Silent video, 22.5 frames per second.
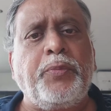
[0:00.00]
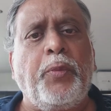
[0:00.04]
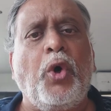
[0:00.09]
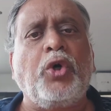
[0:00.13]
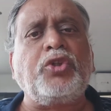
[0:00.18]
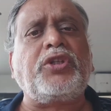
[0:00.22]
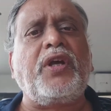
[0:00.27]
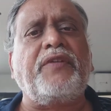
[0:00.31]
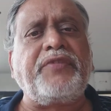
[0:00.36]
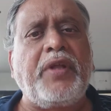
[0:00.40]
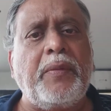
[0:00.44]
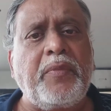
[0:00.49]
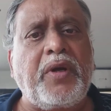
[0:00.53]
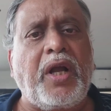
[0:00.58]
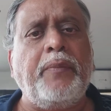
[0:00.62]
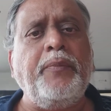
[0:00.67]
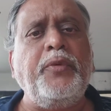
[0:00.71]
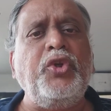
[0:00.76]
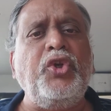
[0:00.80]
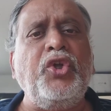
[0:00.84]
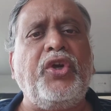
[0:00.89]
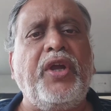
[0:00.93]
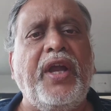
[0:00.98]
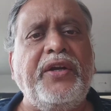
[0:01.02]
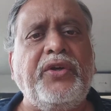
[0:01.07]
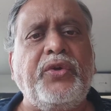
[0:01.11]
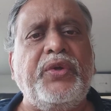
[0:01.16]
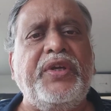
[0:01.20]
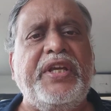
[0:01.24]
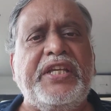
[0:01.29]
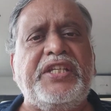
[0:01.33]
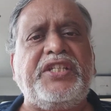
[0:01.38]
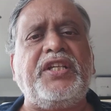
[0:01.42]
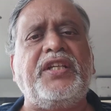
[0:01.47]
Both of them communicate to
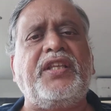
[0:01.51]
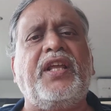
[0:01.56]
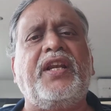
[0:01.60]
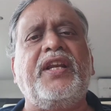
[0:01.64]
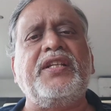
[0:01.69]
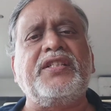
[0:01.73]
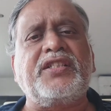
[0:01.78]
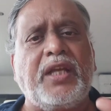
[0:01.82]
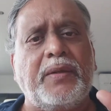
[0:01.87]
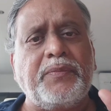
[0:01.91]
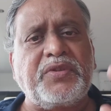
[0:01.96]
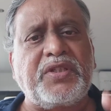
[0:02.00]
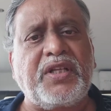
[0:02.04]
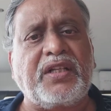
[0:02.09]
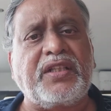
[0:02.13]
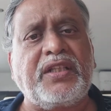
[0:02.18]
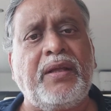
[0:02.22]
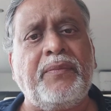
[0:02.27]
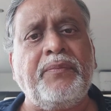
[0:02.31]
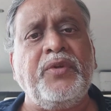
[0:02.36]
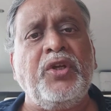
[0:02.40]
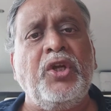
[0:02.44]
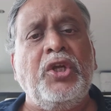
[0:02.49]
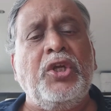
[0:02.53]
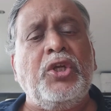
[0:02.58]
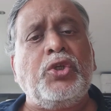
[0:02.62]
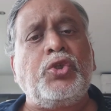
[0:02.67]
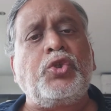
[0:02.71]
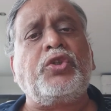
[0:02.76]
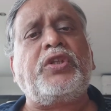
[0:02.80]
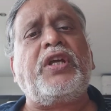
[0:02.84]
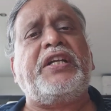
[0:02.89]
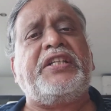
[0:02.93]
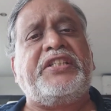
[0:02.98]
each other in Sanskritam,
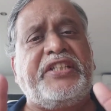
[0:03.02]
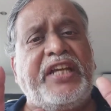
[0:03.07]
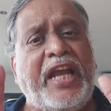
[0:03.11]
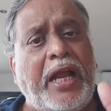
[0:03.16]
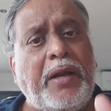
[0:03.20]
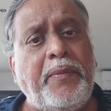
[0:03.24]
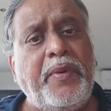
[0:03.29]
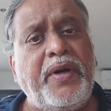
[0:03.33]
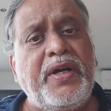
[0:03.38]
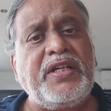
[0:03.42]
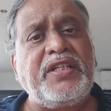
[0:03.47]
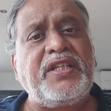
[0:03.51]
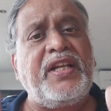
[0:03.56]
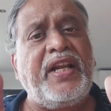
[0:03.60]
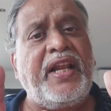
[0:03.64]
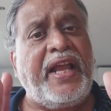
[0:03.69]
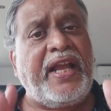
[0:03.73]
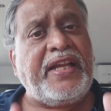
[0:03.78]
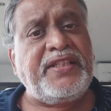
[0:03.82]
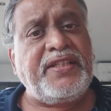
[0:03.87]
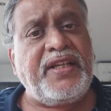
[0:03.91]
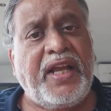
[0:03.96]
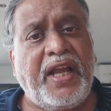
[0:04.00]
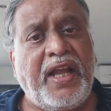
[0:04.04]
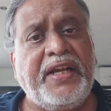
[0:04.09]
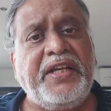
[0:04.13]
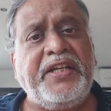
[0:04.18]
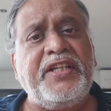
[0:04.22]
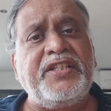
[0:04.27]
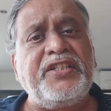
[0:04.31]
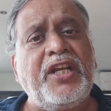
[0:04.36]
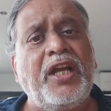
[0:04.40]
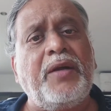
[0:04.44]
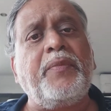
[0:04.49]
so that jammers and
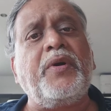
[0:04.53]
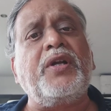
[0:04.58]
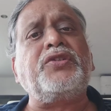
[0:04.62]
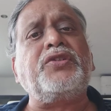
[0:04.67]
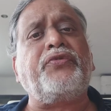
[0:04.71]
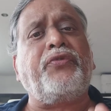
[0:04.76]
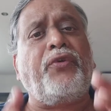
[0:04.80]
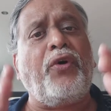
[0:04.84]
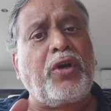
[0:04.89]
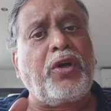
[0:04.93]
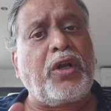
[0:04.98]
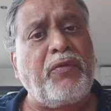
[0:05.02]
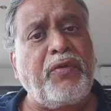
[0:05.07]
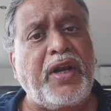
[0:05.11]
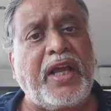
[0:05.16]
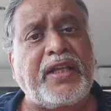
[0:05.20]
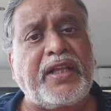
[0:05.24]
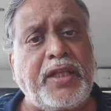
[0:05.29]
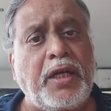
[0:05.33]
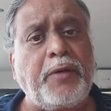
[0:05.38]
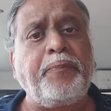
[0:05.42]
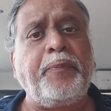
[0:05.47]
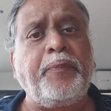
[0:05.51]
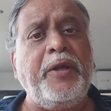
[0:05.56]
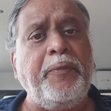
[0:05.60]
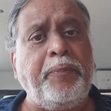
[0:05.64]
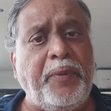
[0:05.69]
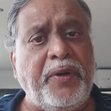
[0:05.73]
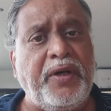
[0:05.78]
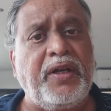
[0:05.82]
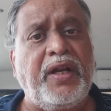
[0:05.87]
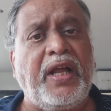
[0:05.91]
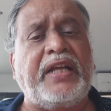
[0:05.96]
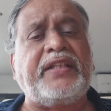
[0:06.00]
anti-jammers for our other
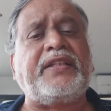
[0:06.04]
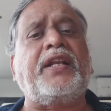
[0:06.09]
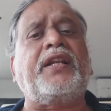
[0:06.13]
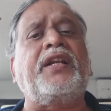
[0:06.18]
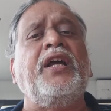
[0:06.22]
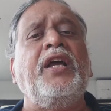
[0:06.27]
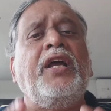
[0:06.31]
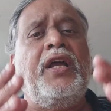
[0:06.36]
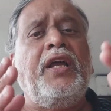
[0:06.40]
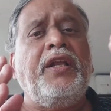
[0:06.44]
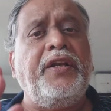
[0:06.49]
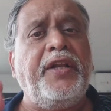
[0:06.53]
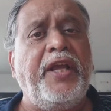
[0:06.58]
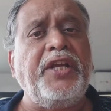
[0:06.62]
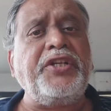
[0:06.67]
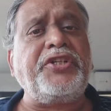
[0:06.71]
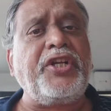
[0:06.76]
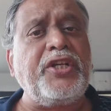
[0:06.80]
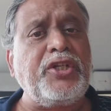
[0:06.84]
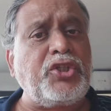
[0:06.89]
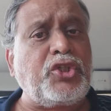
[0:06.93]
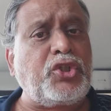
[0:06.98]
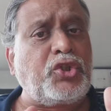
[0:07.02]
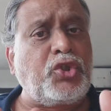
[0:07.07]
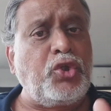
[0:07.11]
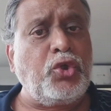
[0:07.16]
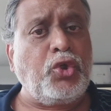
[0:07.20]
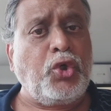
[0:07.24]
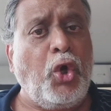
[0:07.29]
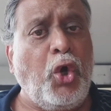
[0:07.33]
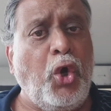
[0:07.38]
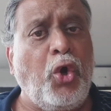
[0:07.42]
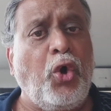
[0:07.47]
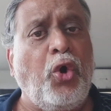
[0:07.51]
people, other nations to
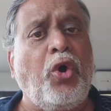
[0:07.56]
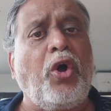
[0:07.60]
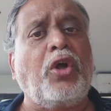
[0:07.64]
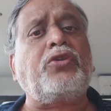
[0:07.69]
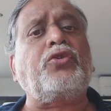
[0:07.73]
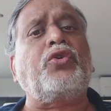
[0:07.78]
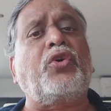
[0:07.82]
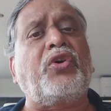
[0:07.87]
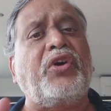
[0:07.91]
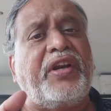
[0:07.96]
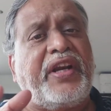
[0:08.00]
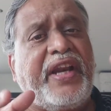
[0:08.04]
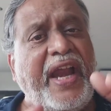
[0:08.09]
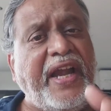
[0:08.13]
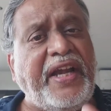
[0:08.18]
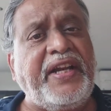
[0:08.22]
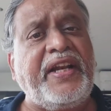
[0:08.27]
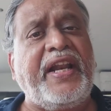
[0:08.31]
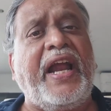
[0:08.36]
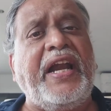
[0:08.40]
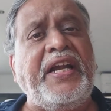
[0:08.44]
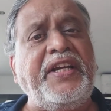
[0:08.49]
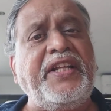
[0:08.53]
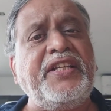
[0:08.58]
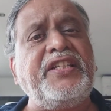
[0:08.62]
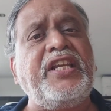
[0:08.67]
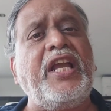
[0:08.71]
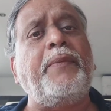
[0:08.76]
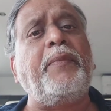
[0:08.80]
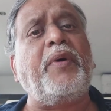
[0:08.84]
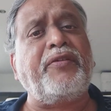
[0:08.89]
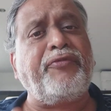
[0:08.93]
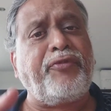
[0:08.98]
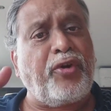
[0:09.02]
know, or to create an
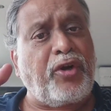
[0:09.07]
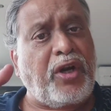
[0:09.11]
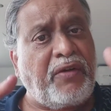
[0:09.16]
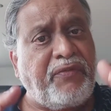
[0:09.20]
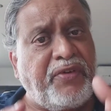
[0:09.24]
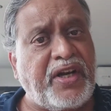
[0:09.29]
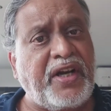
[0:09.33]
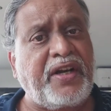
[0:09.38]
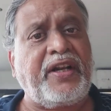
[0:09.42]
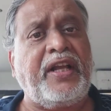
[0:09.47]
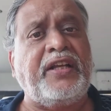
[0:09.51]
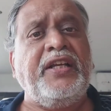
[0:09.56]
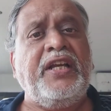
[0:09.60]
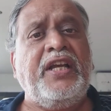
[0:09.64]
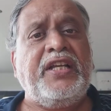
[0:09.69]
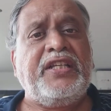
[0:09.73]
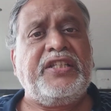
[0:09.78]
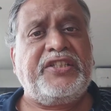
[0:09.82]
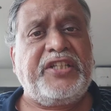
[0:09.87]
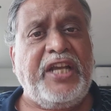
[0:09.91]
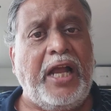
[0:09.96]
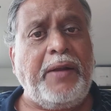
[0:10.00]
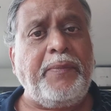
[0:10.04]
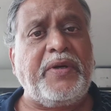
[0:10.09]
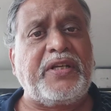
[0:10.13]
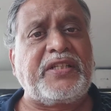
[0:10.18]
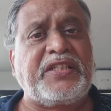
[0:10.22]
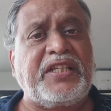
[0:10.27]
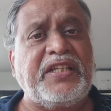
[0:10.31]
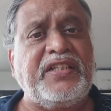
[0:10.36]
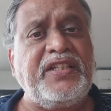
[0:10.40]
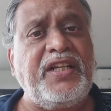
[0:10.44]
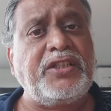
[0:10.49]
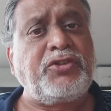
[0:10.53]
anti-jammer for our jammer
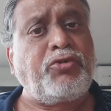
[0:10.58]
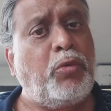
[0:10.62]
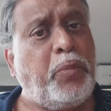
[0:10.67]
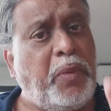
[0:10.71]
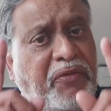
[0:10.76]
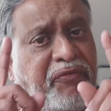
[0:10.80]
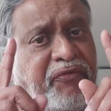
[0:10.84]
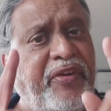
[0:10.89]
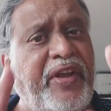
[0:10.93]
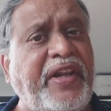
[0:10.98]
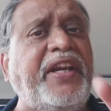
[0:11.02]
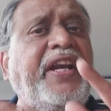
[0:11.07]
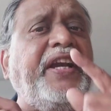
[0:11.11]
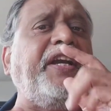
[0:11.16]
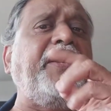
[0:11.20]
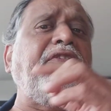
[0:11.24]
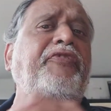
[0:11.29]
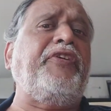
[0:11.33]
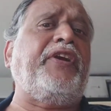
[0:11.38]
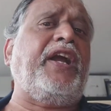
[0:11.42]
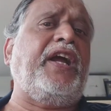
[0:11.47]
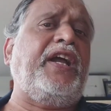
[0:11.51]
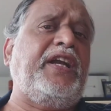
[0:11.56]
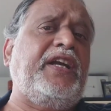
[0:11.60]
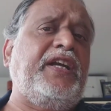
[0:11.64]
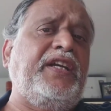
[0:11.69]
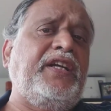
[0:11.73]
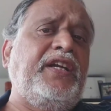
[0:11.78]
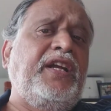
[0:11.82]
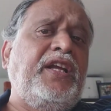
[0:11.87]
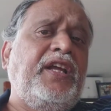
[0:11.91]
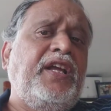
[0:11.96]
signals will be very difficult